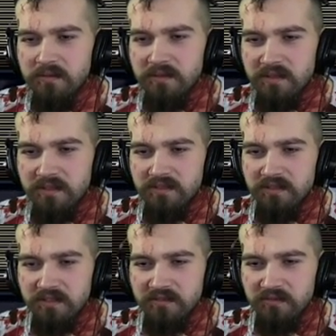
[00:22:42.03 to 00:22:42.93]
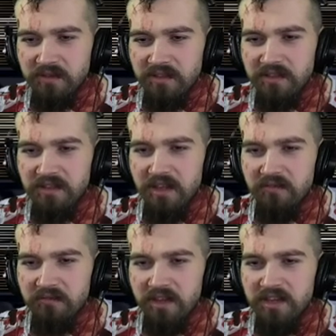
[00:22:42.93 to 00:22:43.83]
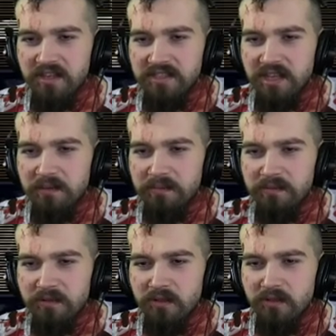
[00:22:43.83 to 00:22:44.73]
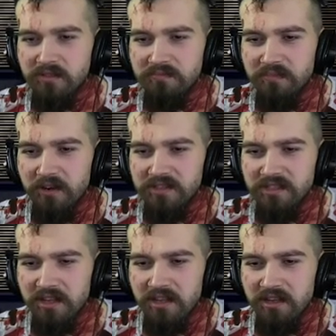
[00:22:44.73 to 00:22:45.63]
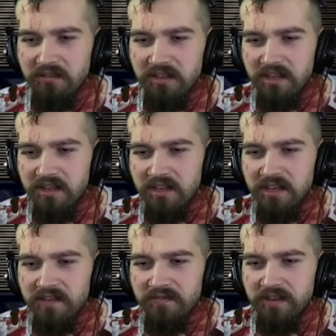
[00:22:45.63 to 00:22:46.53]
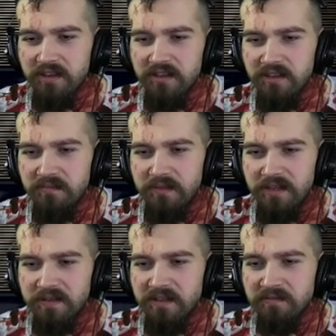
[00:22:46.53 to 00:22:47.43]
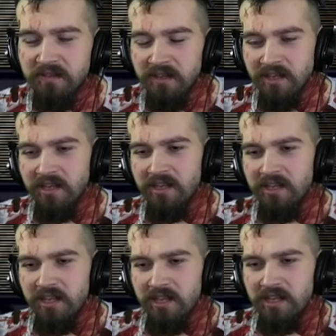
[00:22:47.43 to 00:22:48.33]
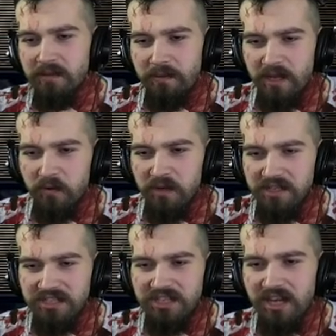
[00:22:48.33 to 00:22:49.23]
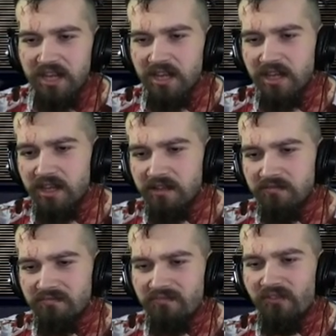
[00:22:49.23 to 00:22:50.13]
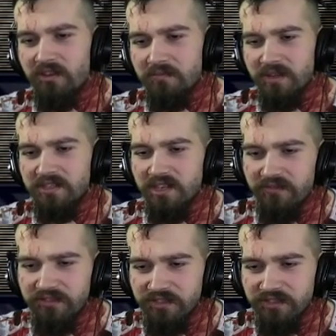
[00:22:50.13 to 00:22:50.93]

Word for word: It's just we need to get nice up close personal. How you doing? You having fun? You being up? You being a wee shite and fucking mischief and